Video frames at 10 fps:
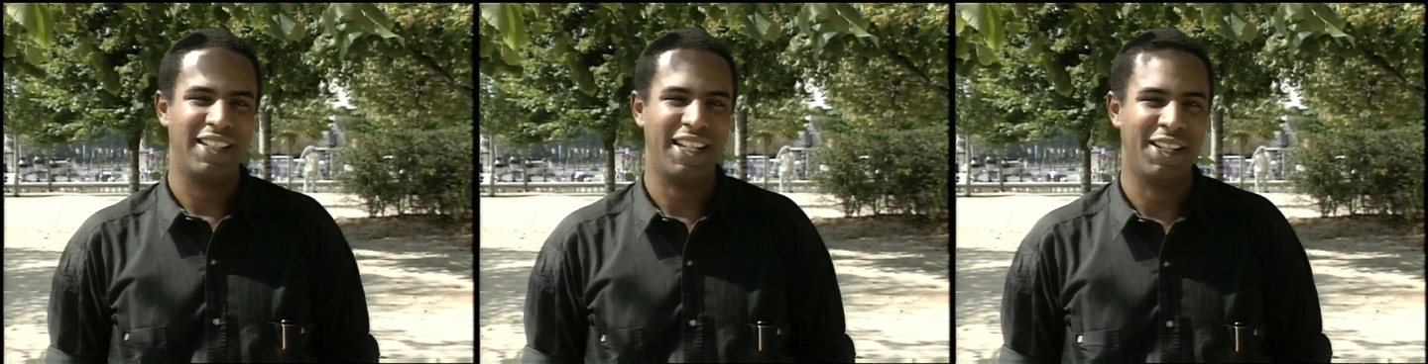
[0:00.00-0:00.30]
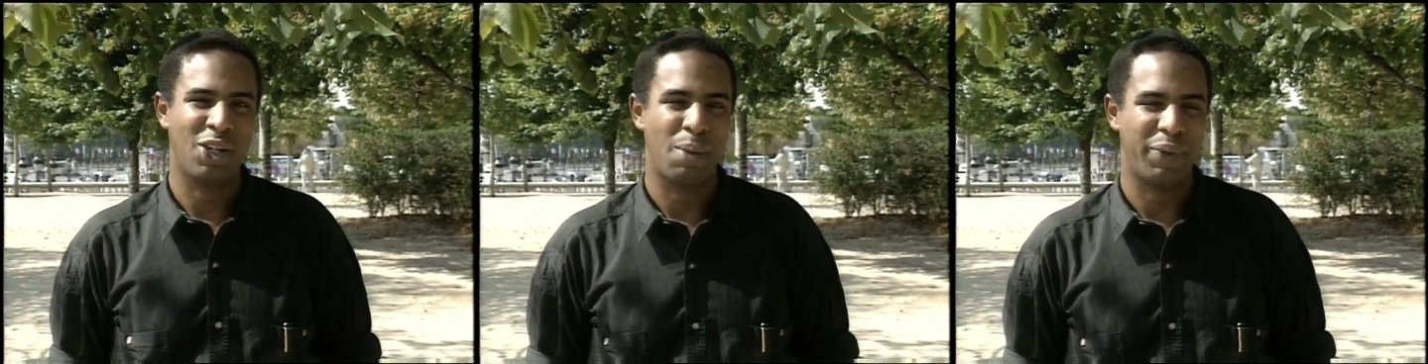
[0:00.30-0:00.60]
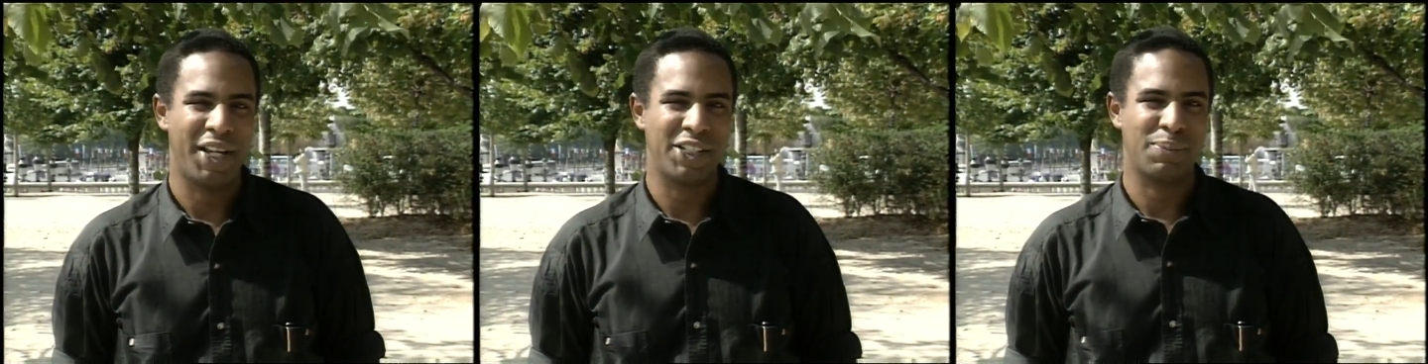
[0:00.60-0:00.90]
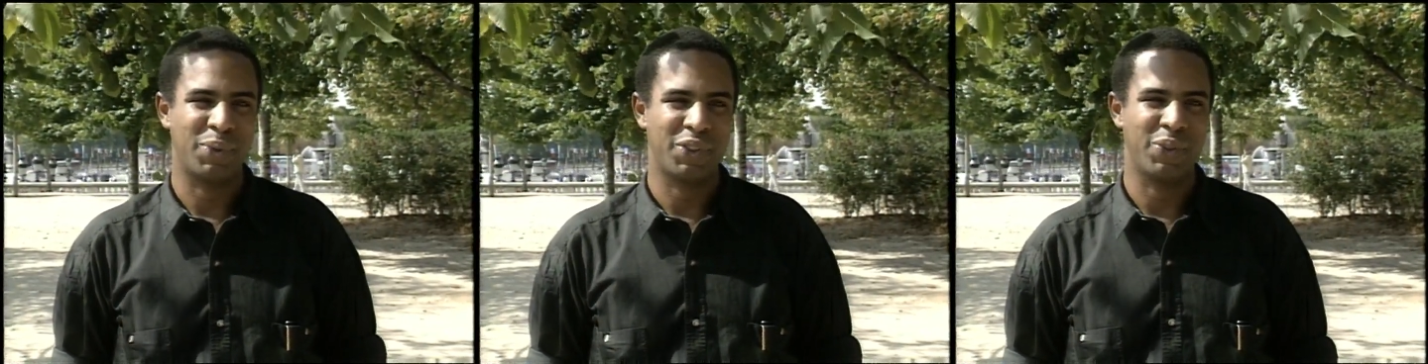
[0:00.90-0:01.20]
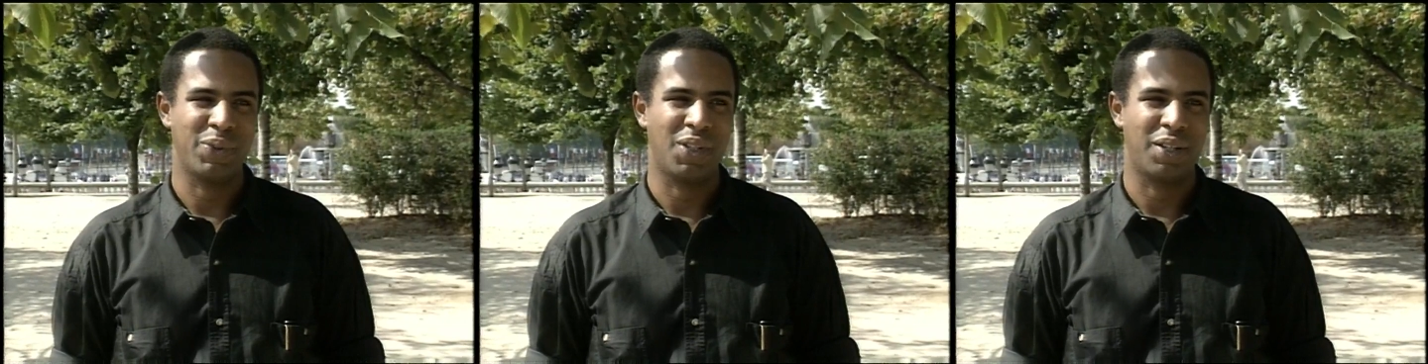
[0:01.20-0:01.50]
incomprehensible
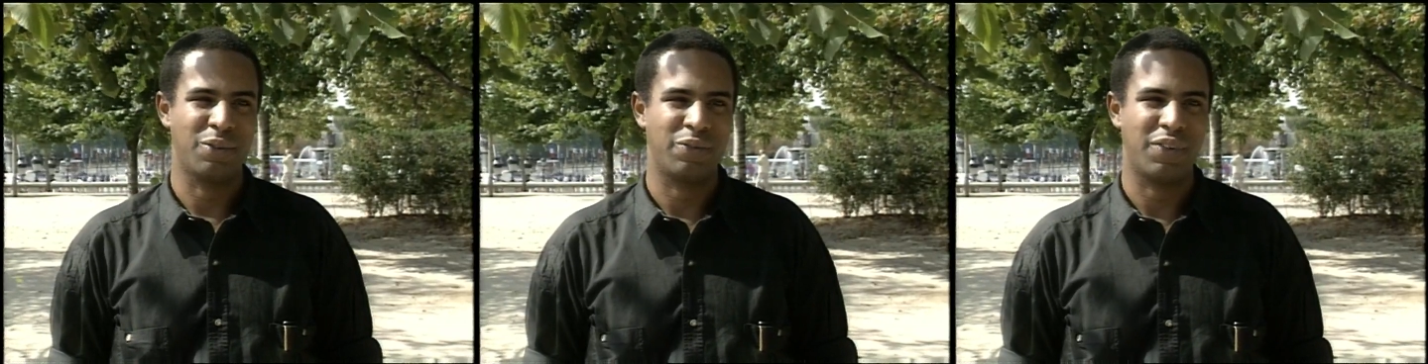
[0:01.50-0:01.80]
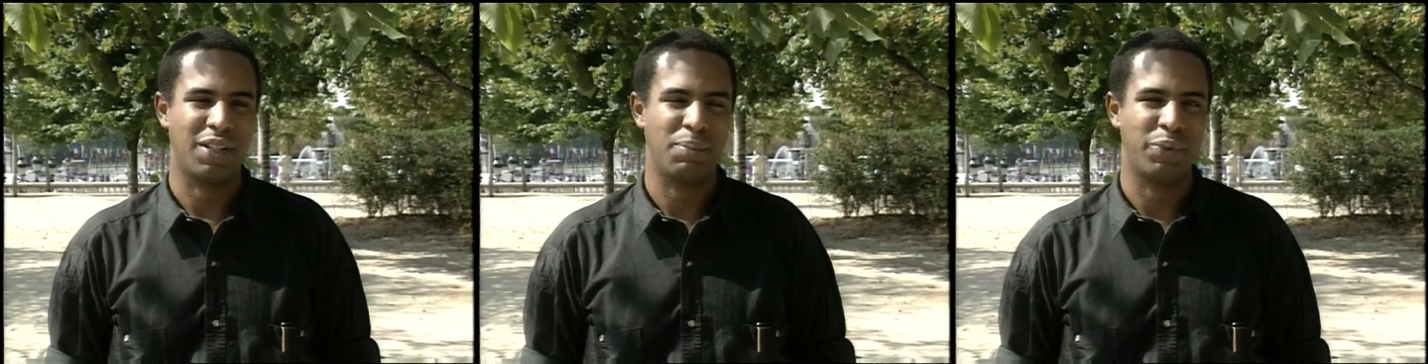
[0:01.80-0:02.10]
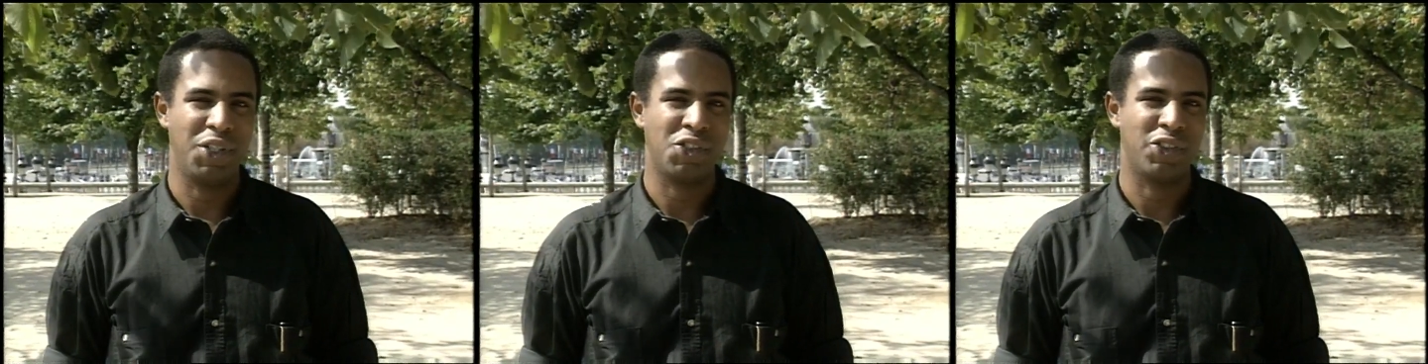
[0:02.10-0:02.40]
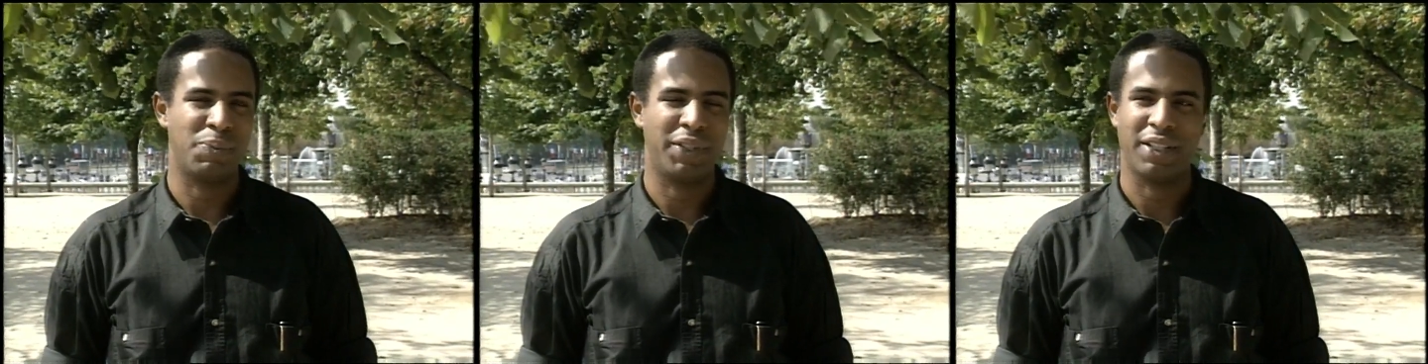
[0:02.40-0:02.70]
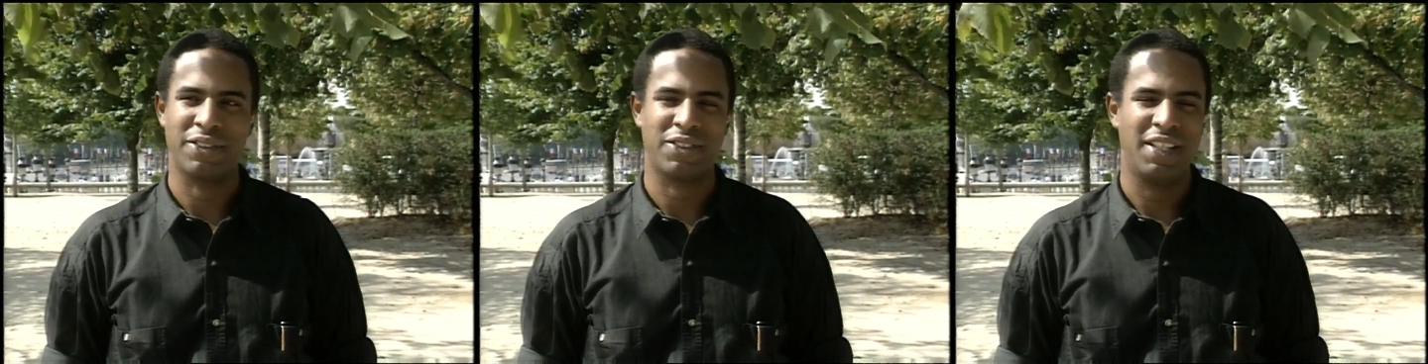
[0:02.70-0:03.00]
to a lot of uh, Parisians
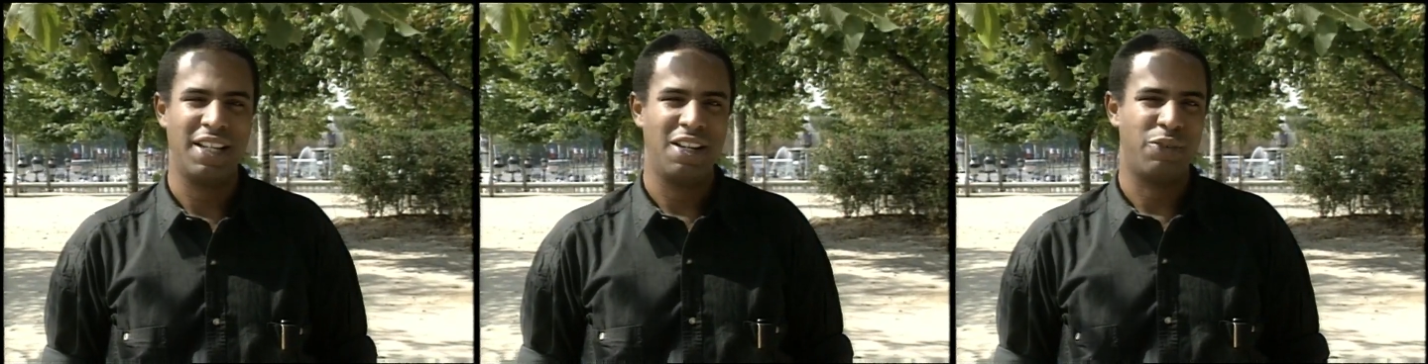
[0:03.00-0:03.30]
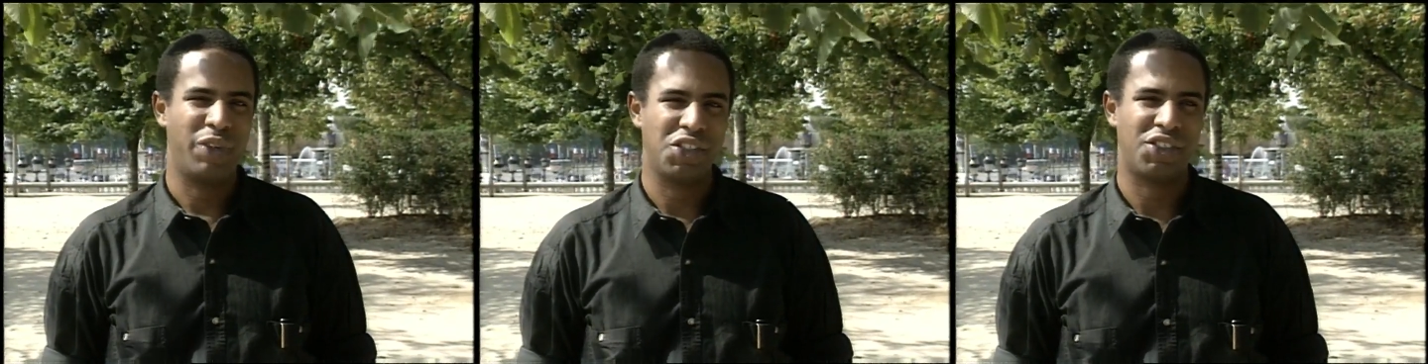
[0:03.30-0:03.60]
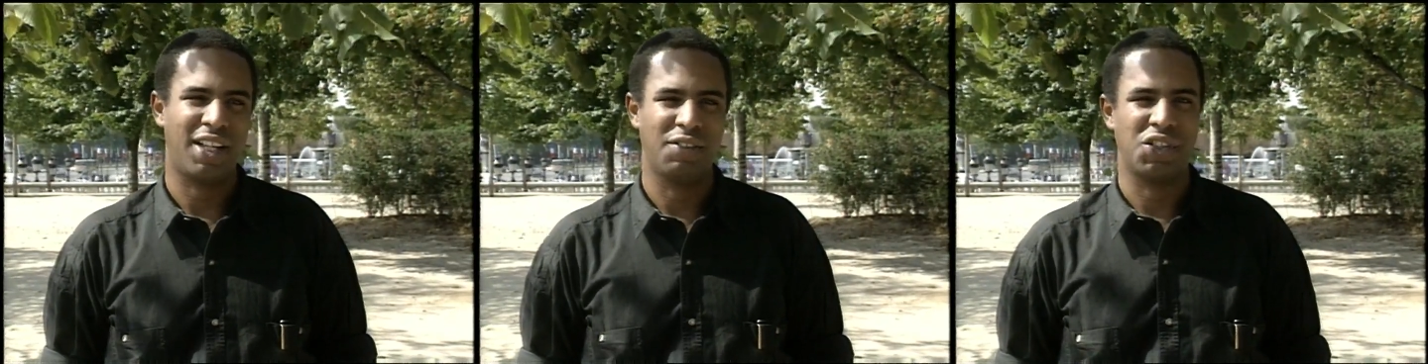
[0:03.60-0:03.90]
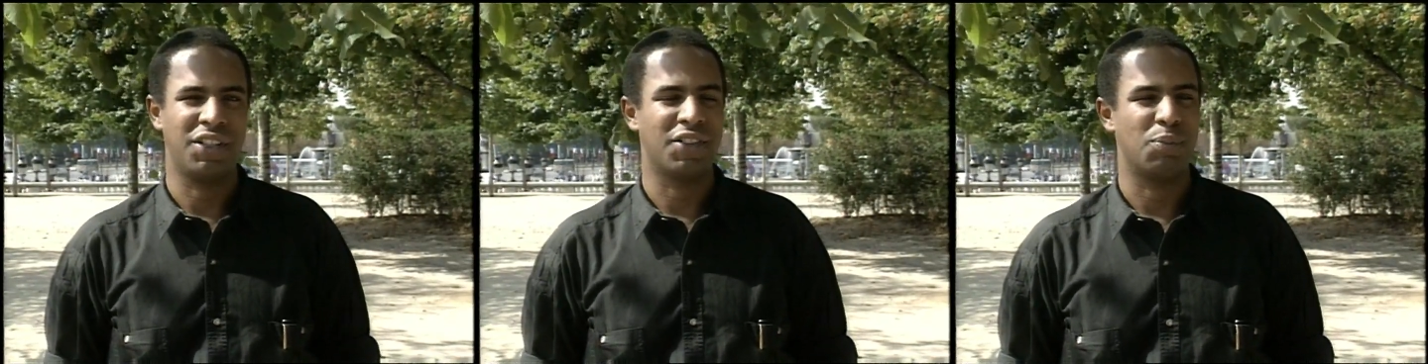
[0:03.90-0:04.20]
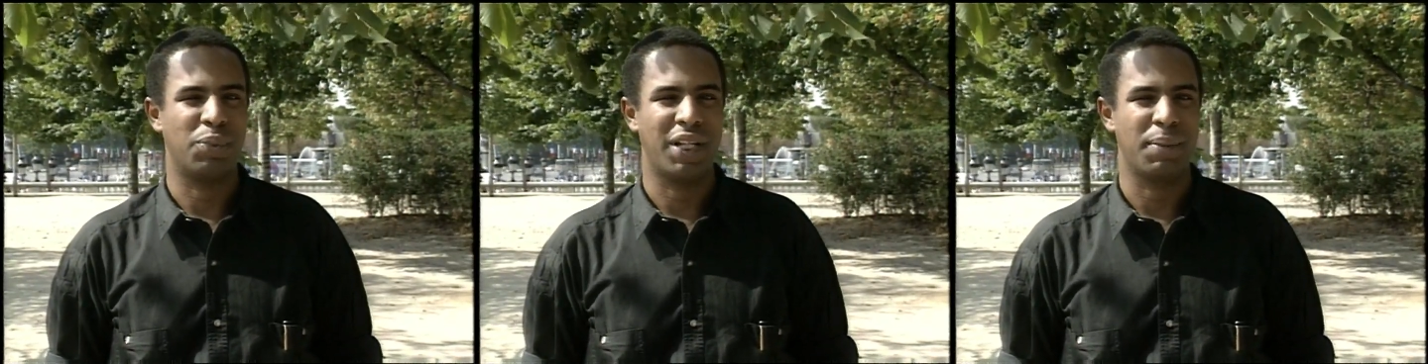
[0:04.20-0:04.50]
because French television
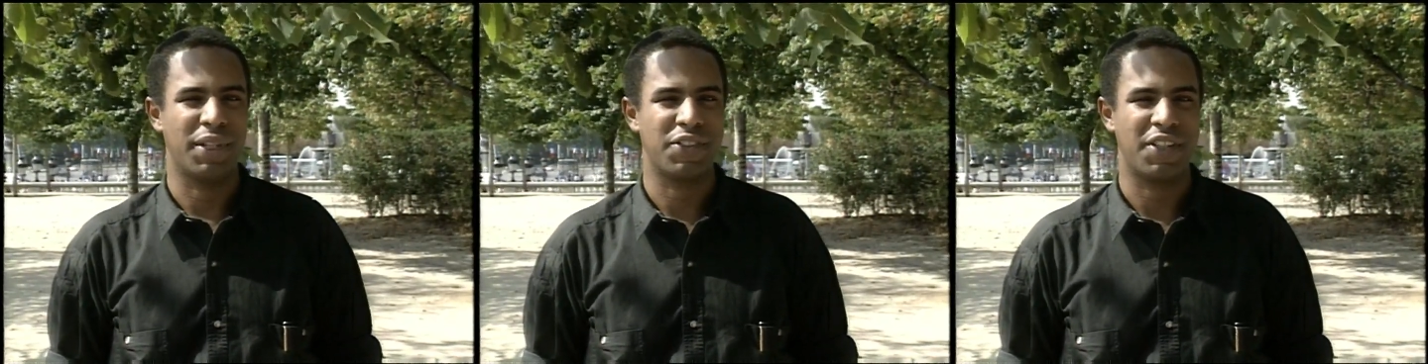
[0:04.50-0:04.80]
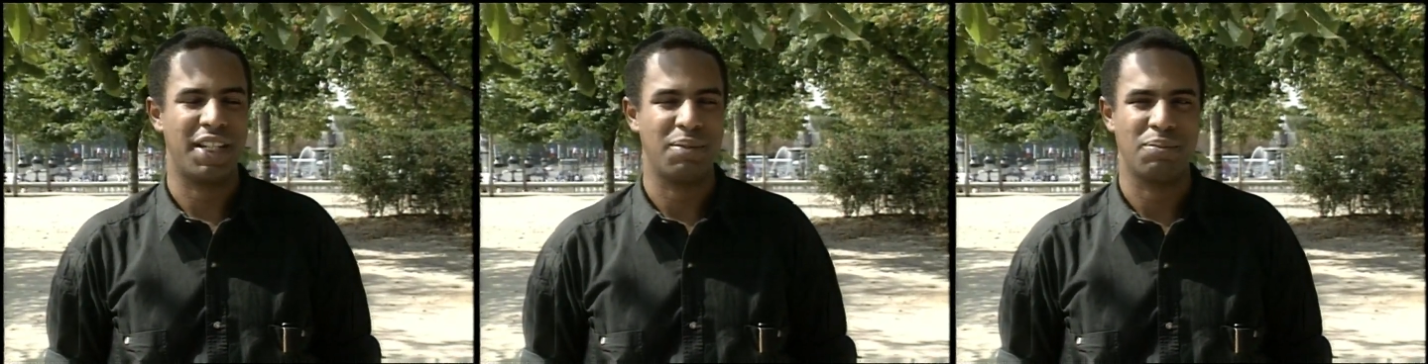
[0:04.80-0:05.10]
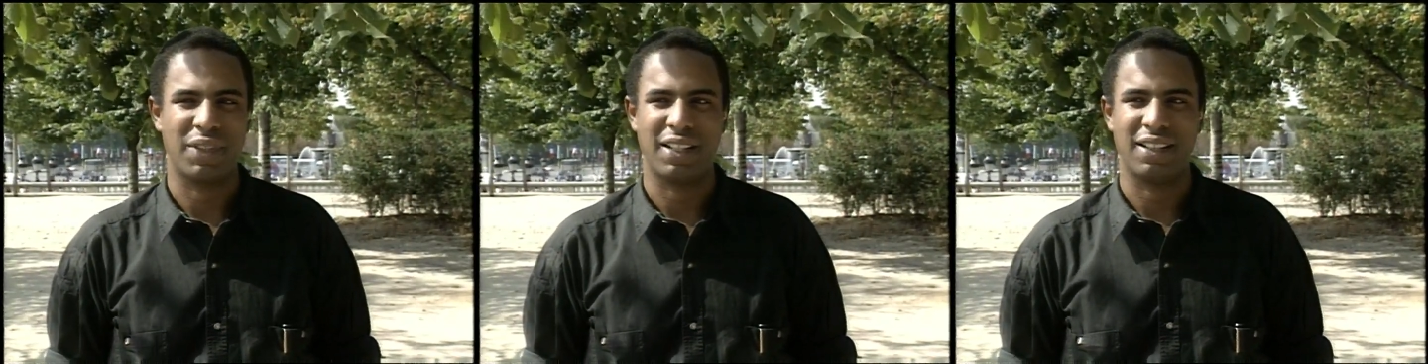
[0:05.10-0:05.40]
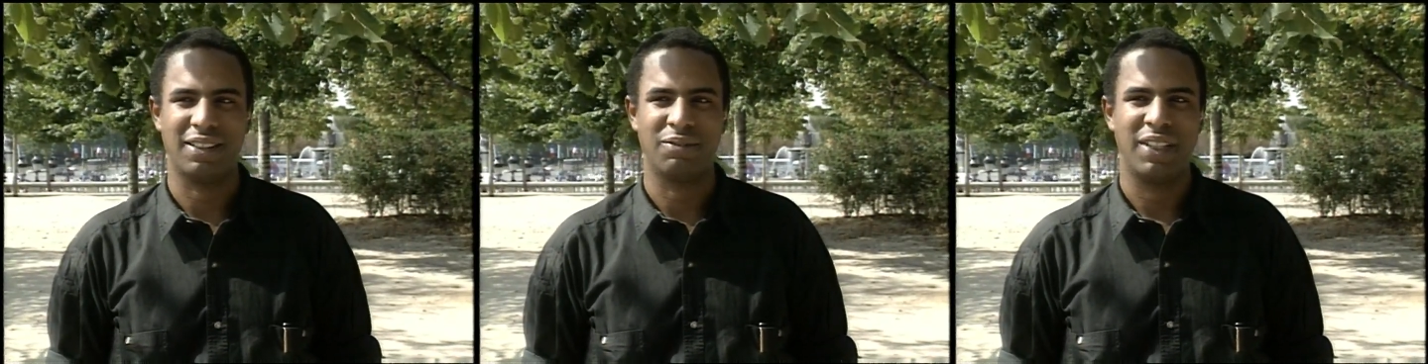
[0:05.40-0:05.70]
doesn't play by the same uh,